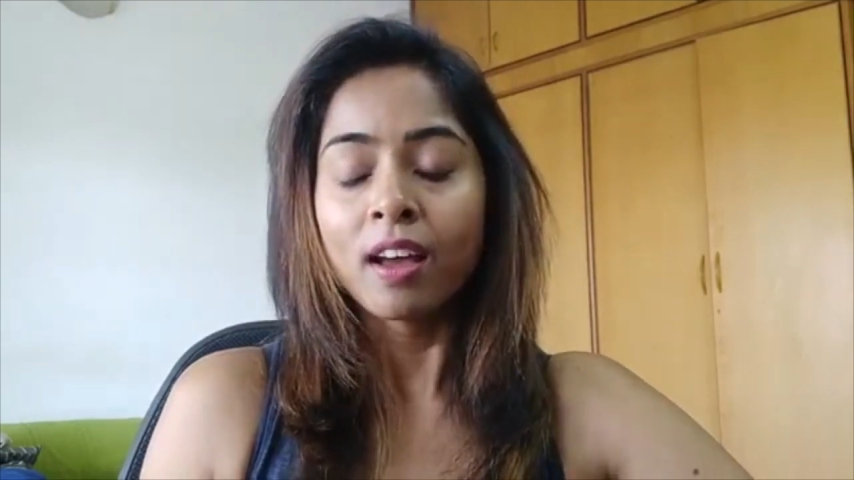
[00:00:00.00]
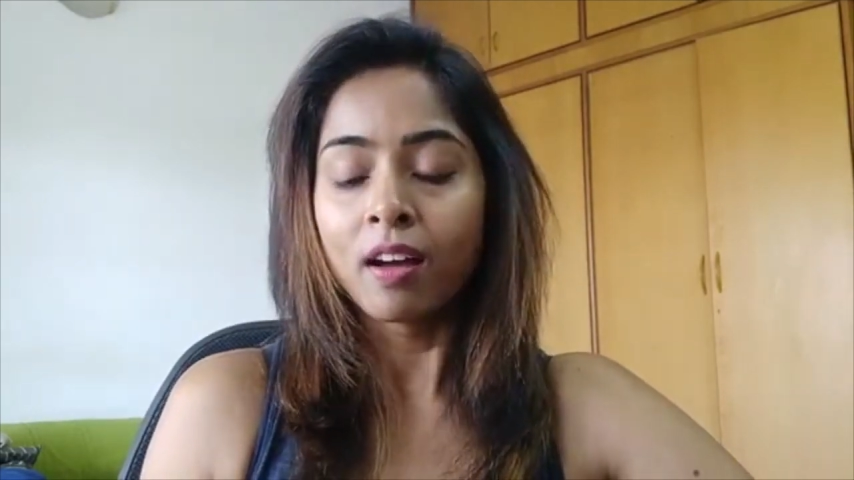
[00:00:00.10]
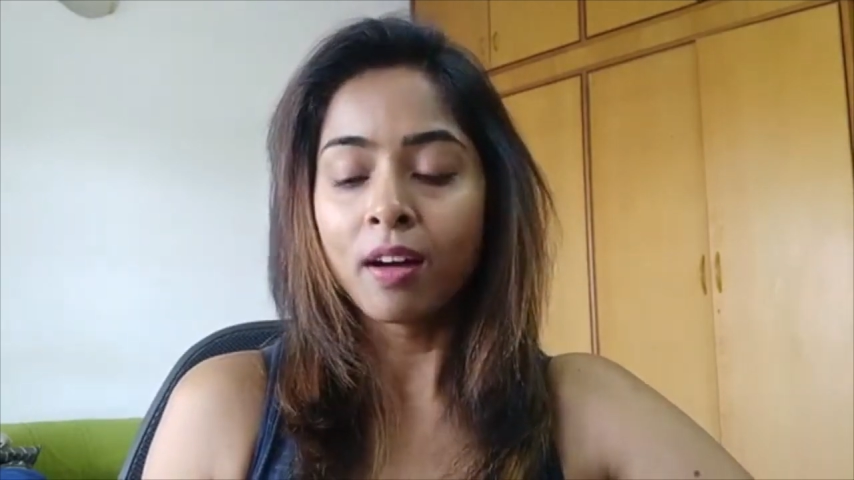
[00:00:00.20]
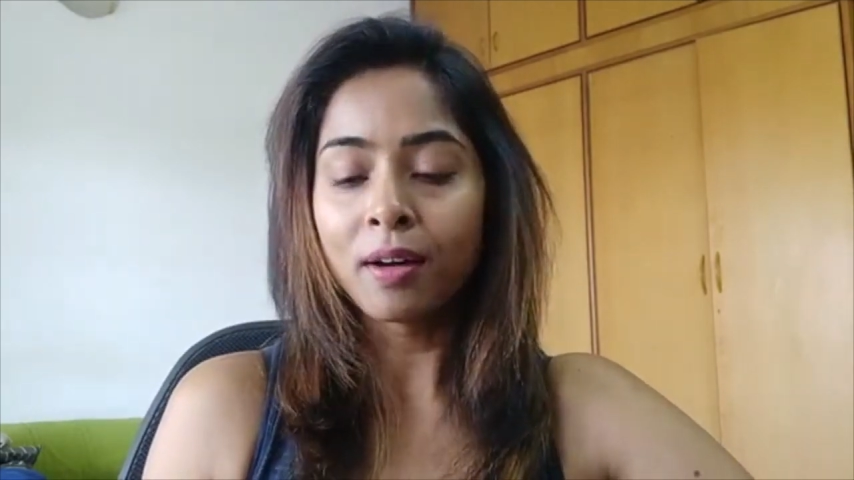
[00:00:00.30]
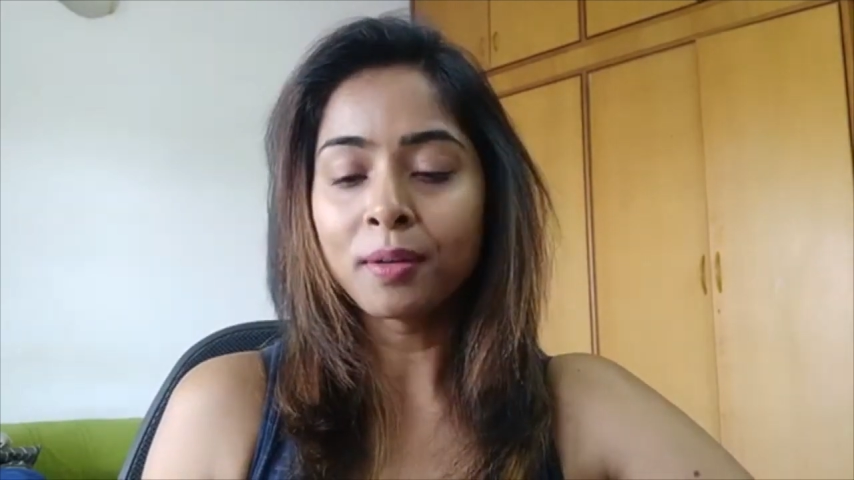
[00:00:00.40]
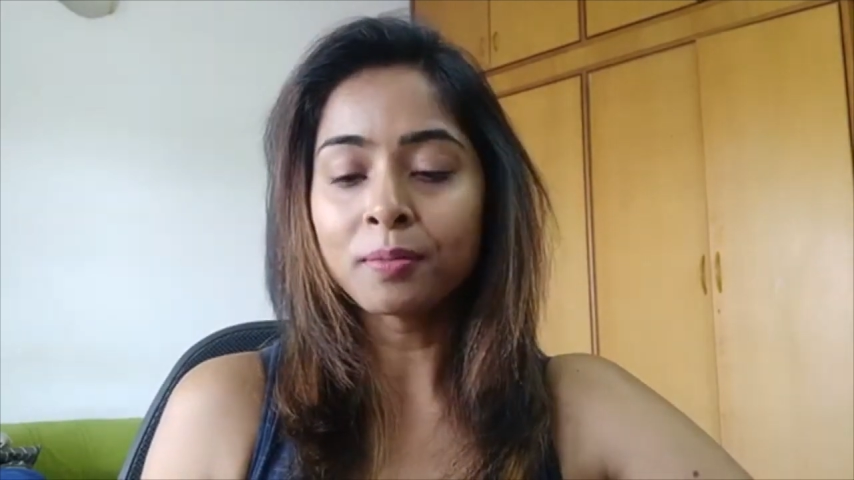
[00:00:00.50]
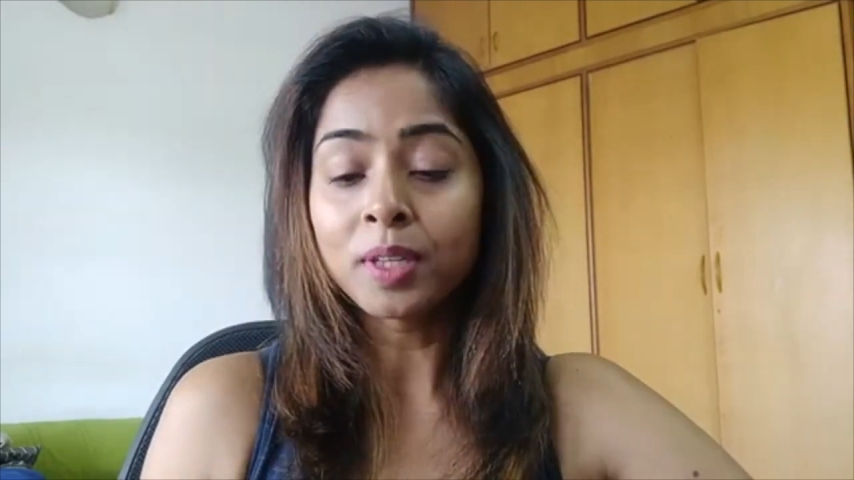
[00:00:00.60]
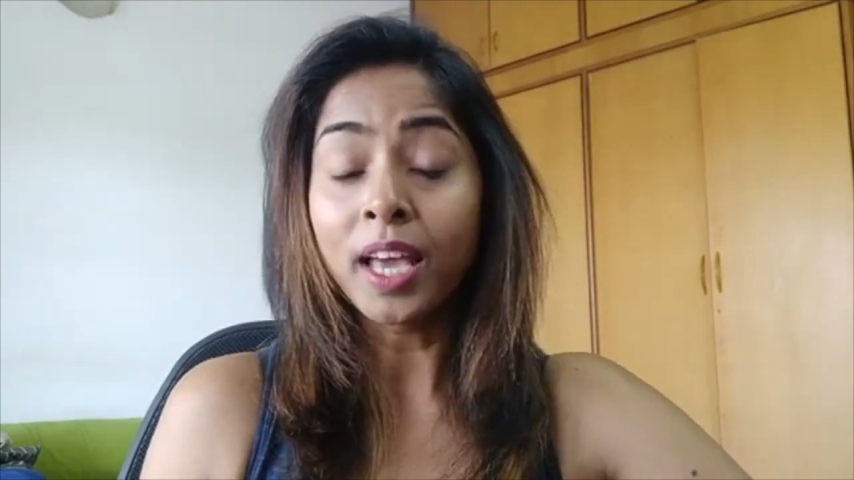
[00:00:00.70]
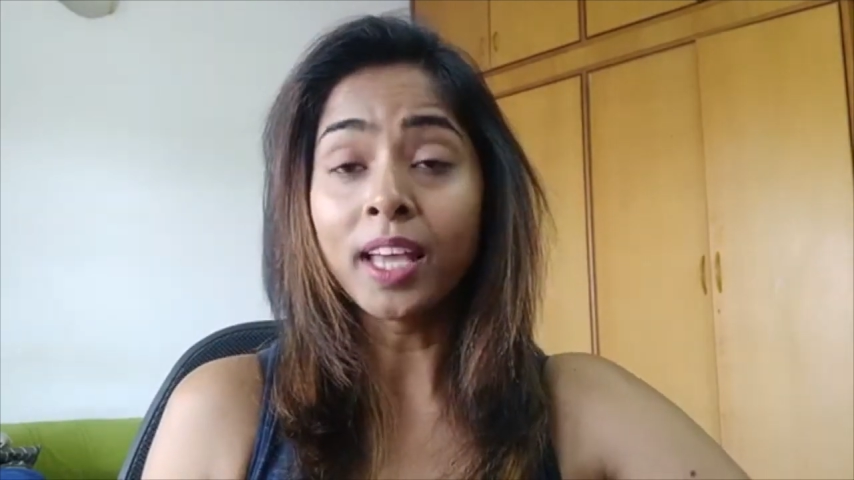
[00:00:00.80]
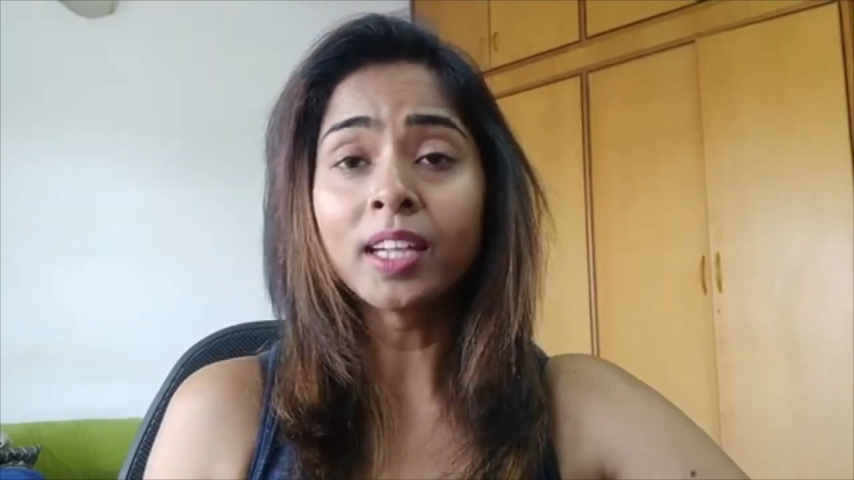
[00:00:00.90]

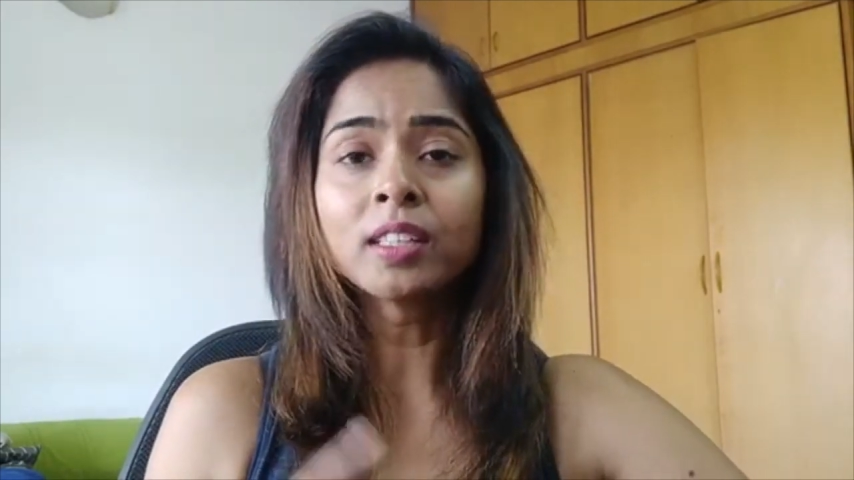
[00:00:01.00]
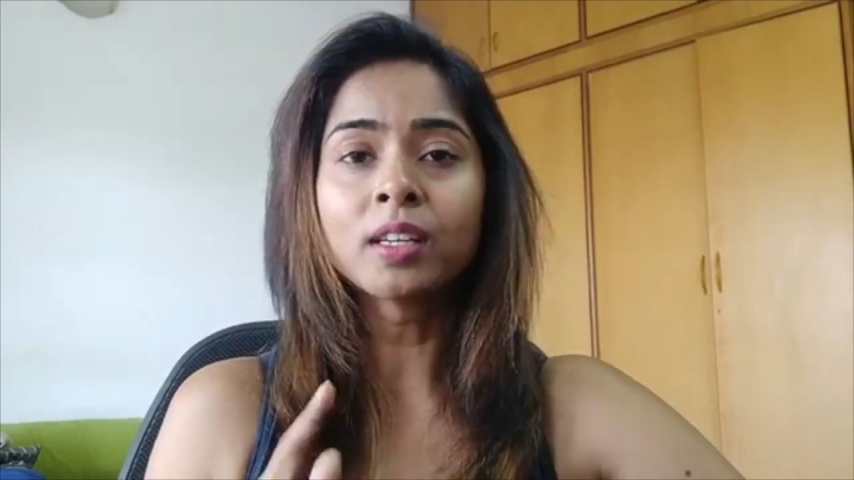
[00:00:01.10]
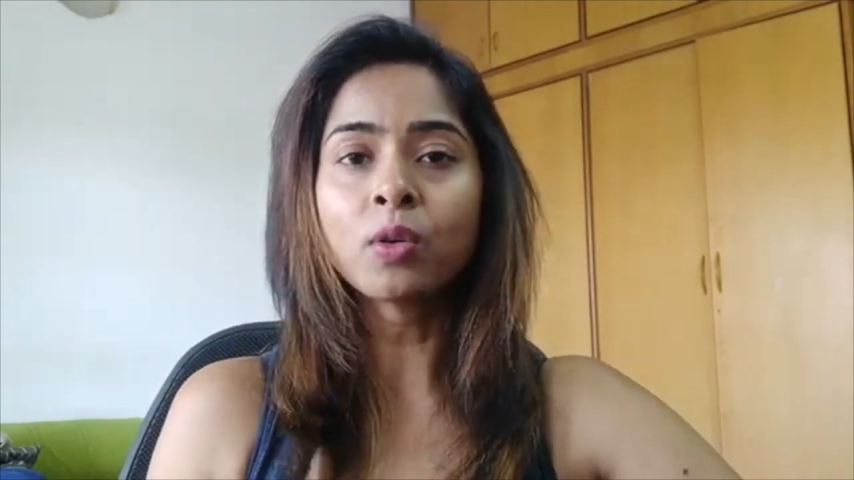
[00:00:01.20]
um, another